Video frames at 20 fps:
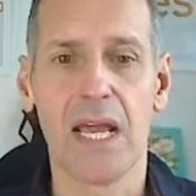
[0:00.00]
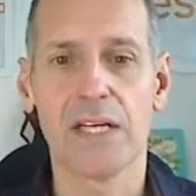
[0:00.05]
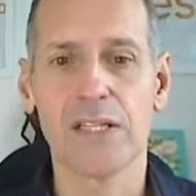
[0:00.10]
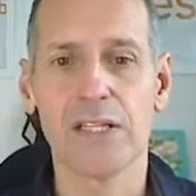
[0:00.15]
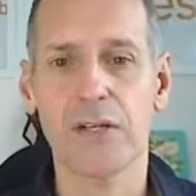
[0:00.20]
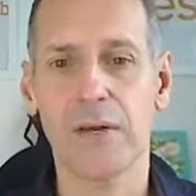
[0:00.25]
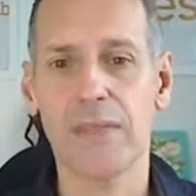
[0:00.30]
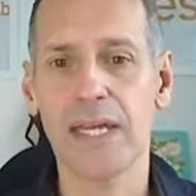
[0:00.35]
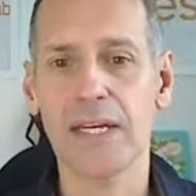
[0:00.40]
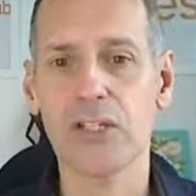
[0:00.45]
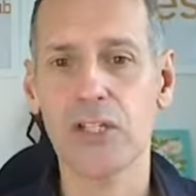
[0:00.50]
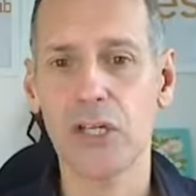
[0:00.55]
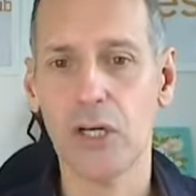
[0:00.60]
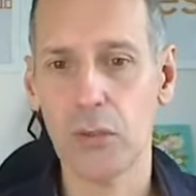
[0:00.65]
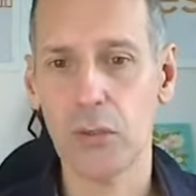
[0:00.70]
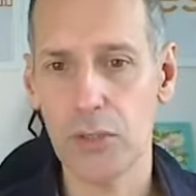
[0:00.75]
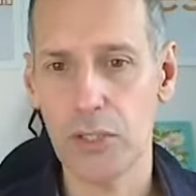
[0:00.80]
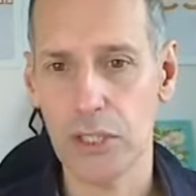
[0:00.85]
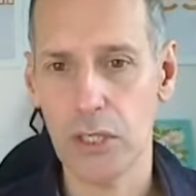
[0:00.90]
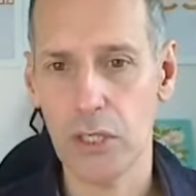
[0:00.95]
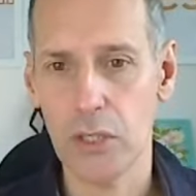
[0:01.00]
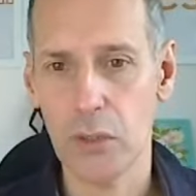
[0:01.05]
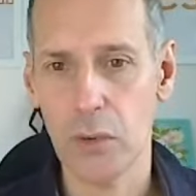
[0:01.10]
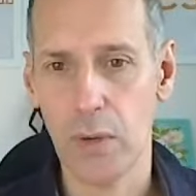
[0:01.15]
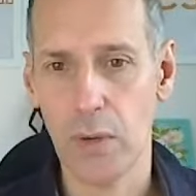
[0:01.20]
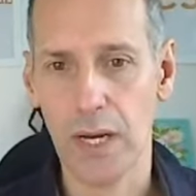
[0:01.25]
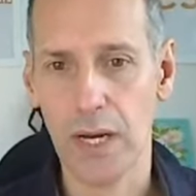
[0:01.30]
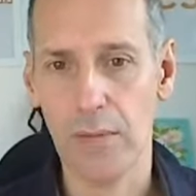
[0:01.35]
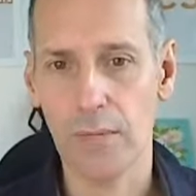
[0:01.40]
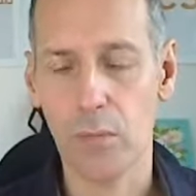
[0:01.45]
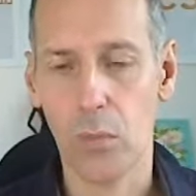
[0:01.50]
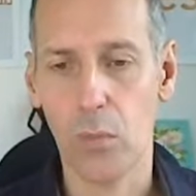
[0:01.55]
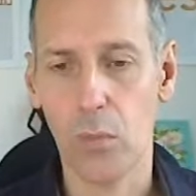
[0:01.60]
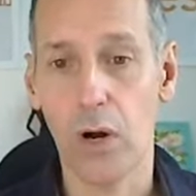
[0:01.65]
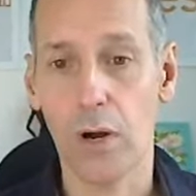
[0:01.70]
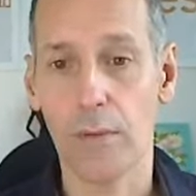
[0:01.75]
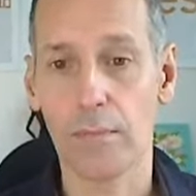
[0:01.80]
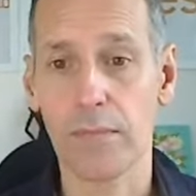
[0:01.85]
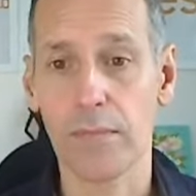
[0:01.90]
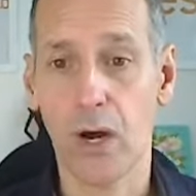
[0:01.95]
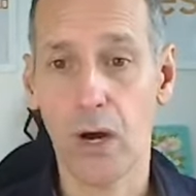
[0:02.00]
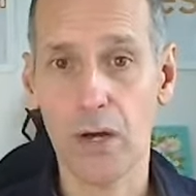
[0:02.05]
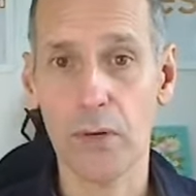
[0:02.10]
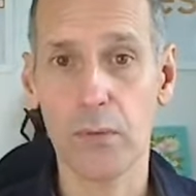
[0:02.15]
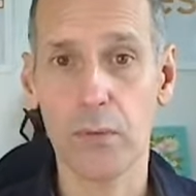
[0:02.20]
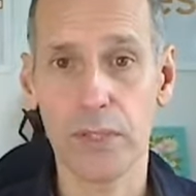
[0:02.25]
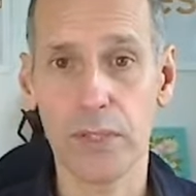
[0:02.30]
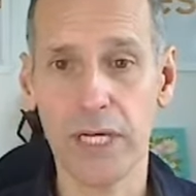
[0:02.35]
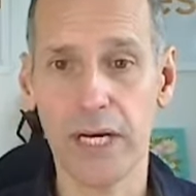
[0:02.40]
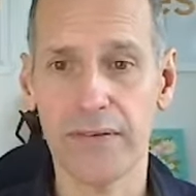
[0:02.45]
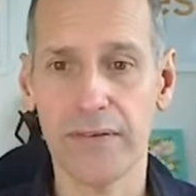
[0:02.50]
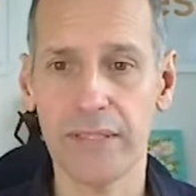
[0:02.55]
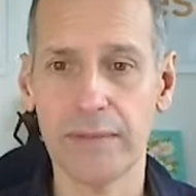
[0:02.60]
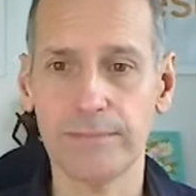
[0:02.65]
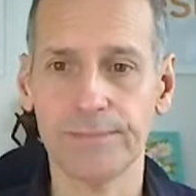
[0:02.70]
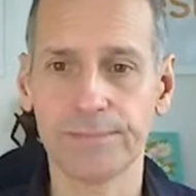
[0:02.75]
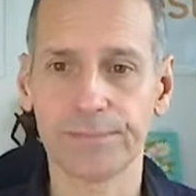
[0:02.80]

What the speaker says: So I then told you what I would cover.